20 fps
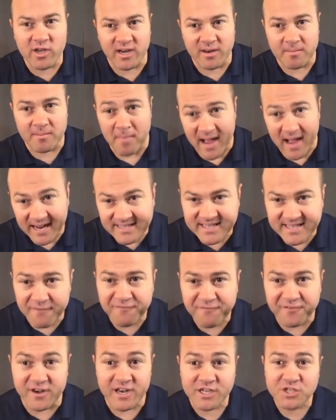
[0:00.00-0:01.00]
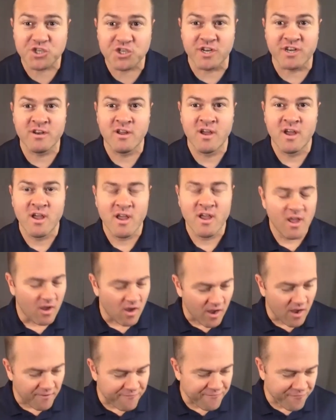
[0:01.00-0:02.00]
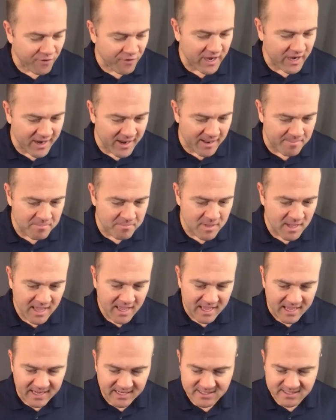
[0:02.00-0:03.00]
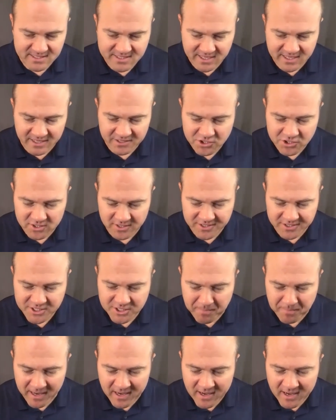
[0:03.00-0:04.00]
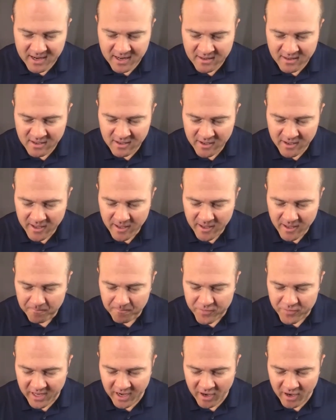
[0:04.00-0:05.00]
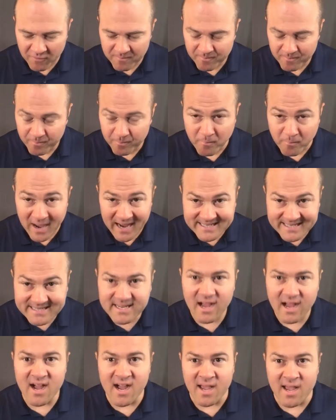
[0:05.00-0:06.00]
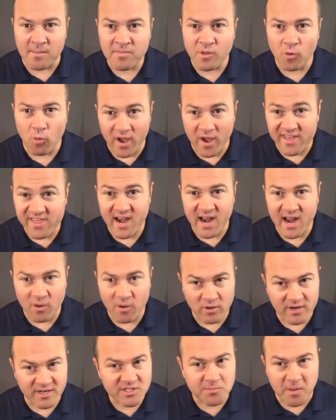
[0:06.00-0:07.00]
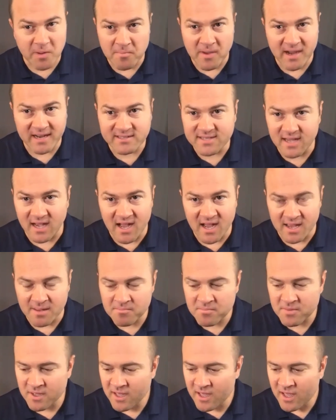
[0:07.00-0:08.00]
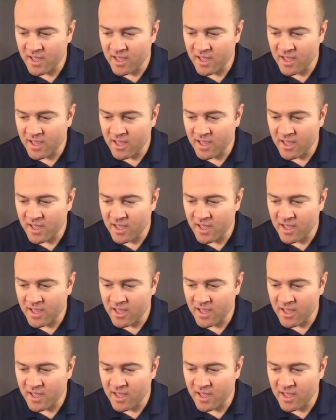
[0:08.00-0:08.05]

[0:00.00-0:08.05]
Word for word: at it my definition of freedom is essentially spending you know my time the way that I want to spend my time,